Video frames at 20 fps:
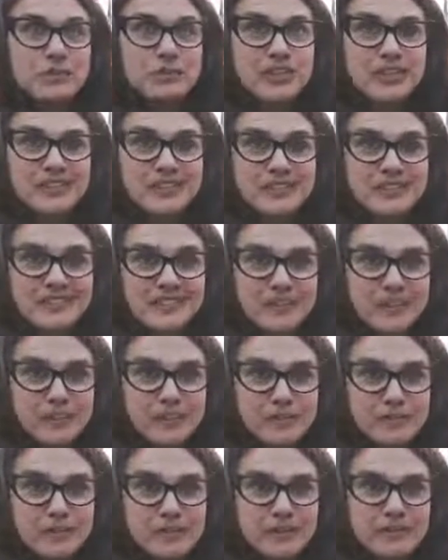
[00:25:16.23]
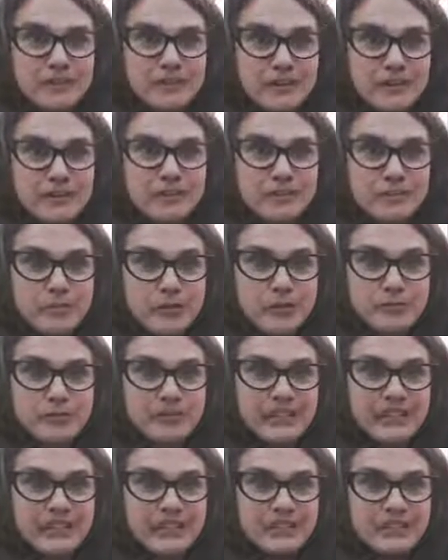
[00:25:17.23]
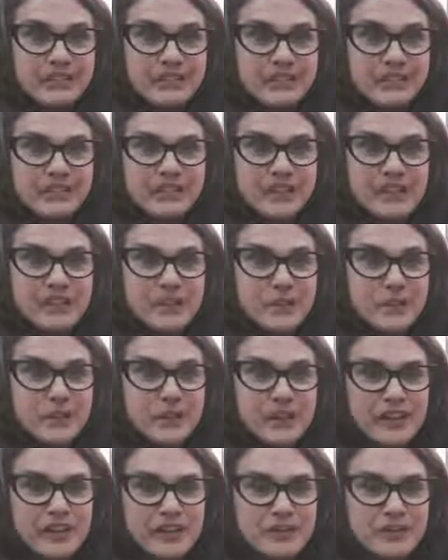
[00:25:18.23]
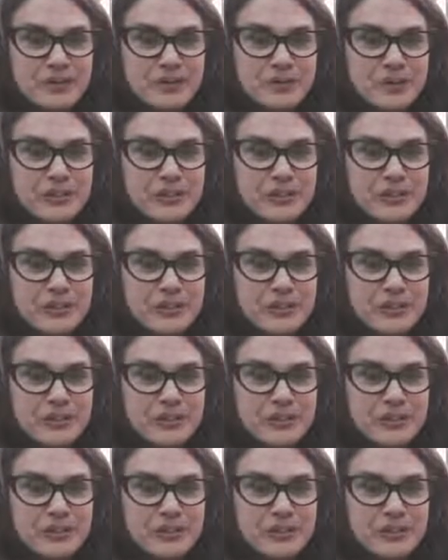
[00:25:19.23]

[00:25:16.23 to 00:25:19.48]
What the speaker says: Green is the color for mental health, and post that in their windows.